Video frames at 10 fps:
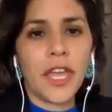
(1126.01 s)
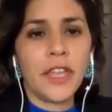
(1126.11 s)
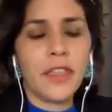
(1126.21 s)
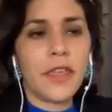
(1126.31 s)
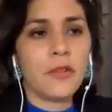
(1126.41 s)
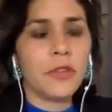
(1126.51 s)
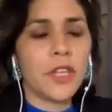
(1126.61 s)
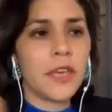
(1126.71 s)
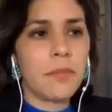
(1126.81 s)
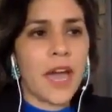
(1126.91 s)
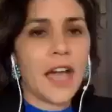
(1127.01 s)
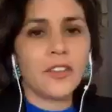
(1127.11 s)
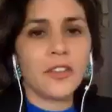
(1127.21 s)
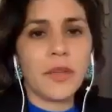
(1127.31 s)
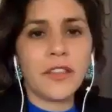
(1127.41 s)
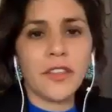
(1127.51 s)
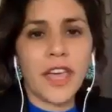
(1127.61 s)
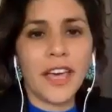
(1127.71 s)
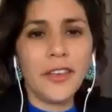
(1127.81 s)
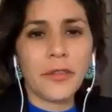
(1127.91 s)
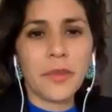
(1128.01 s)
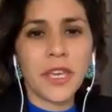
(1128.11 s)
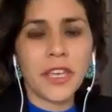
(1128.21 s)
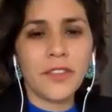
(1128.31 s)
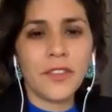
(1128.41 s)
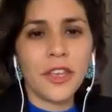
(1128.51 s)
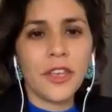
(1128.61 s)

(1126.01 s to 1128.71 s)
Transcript: And that really impacts your mental health because